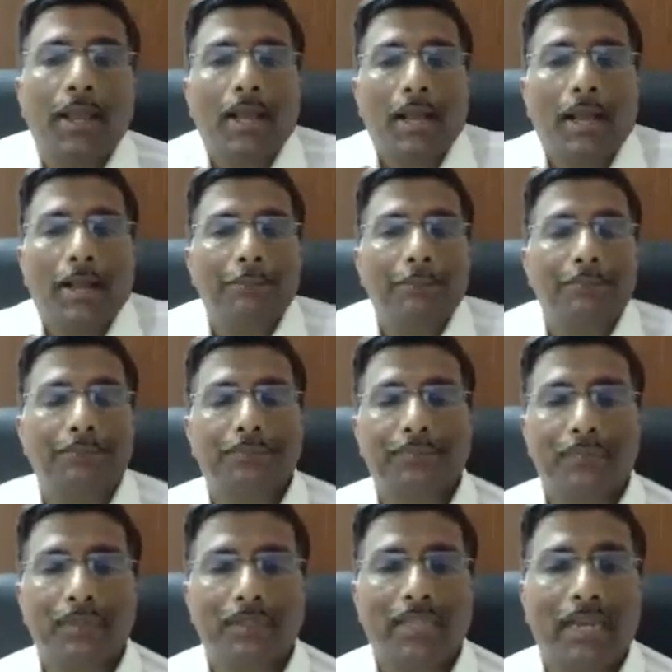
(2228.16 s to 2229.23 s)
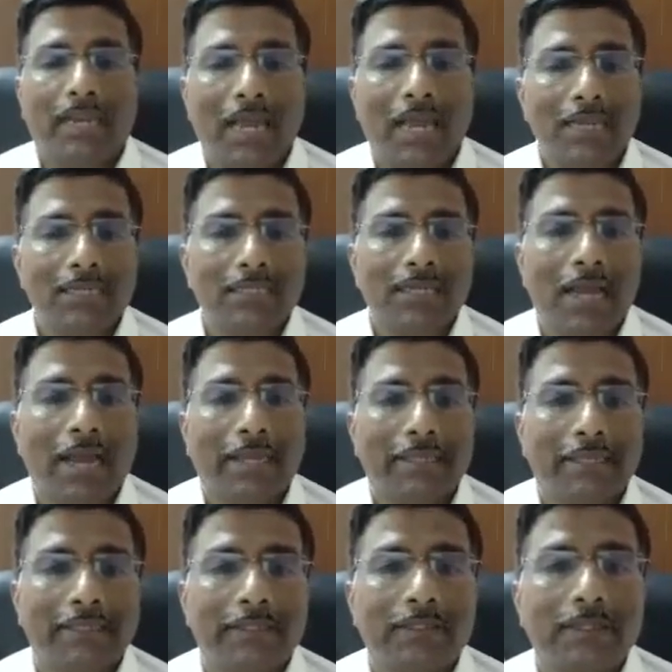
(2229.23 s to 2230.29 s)
I
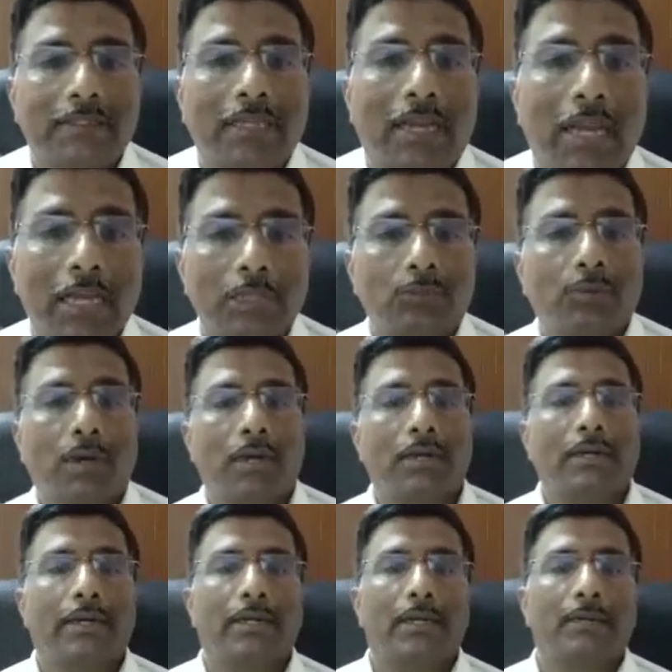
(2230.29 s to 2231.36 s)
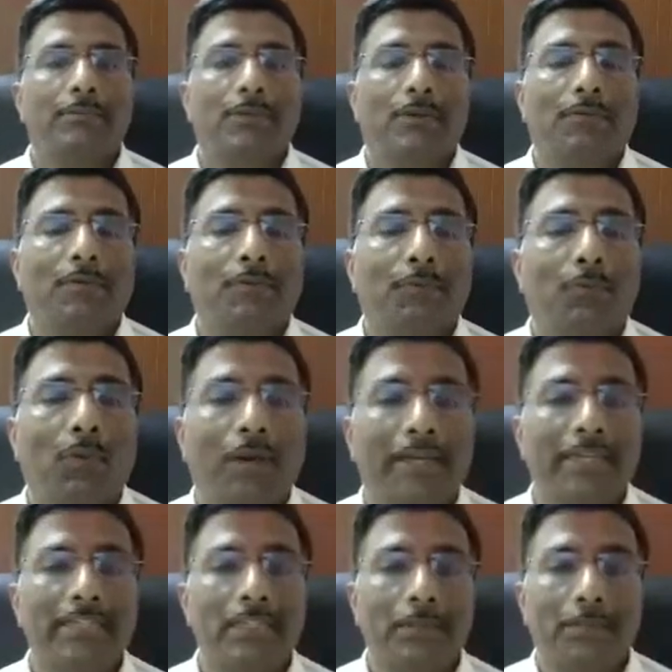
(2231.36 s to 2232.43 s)
think this is the last one in terms of what
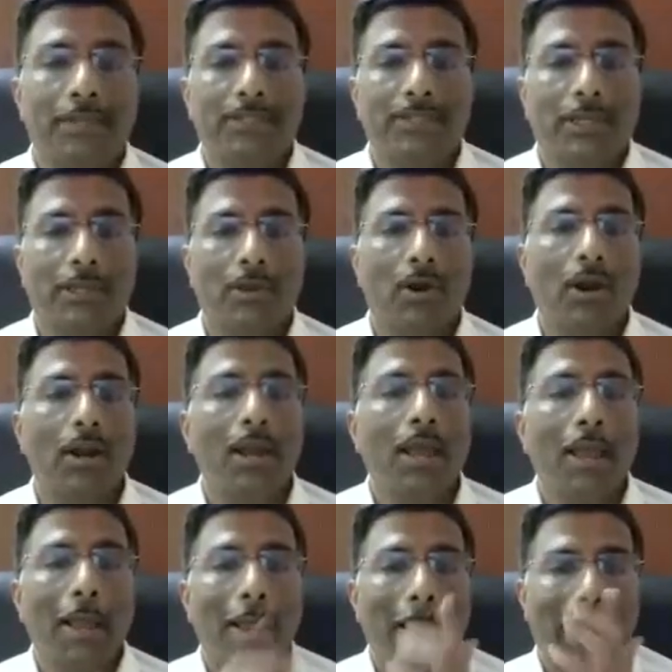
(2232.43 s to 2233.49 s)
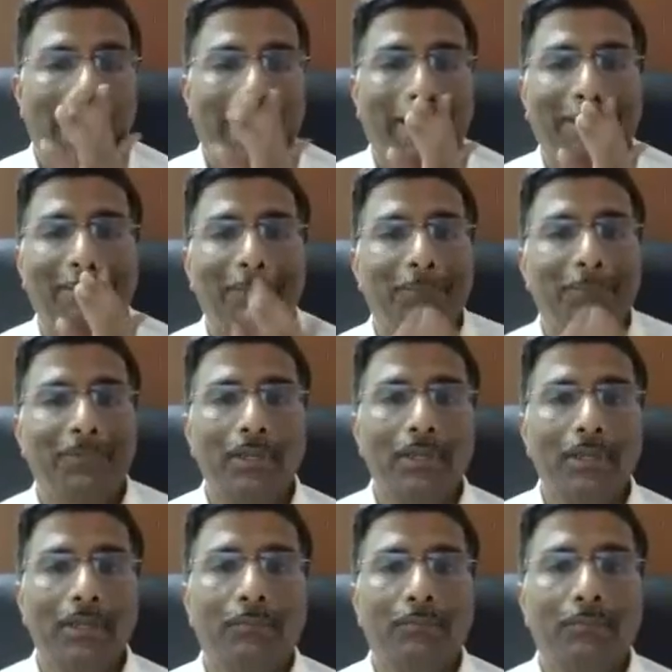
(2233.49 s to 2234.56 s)
needs to be secured.
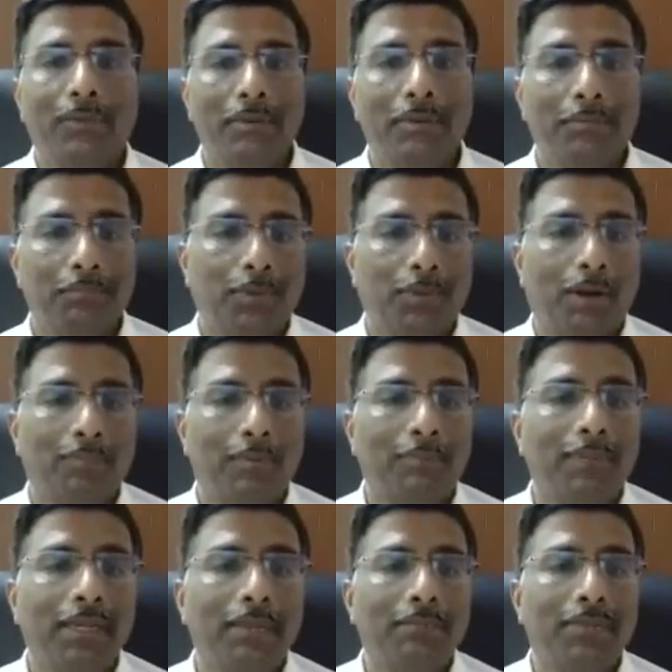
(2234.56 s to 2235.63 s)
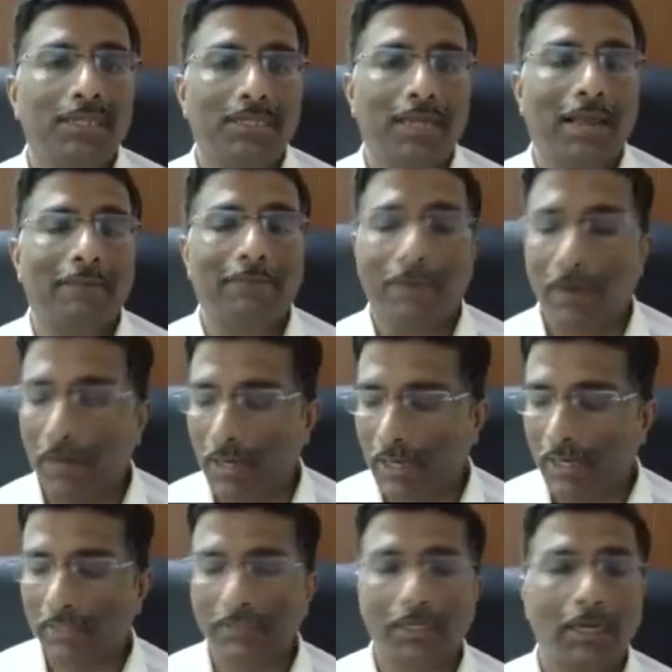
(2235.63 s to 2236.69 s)
We probably must have
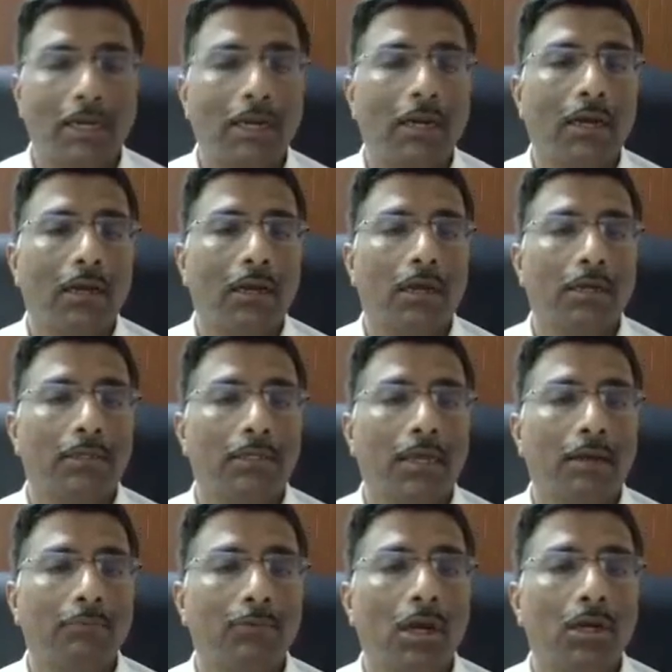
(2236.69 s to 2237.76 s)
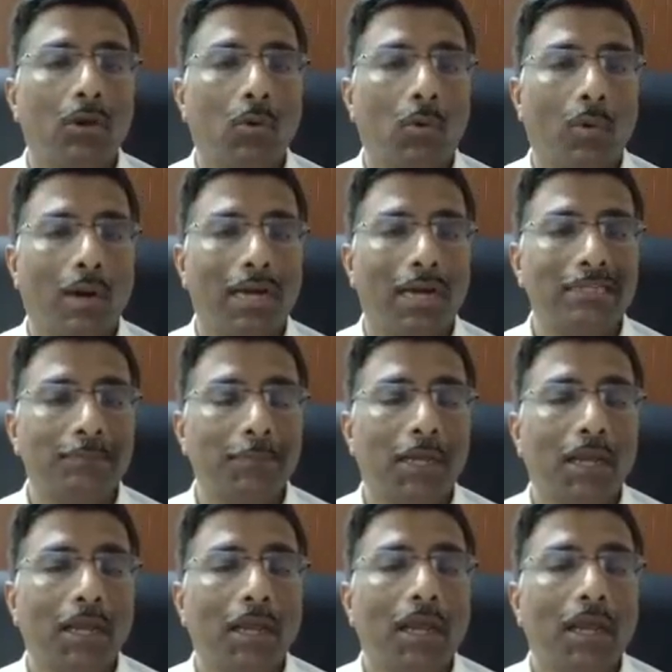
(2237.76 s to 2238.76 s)
heard the term called OWASP,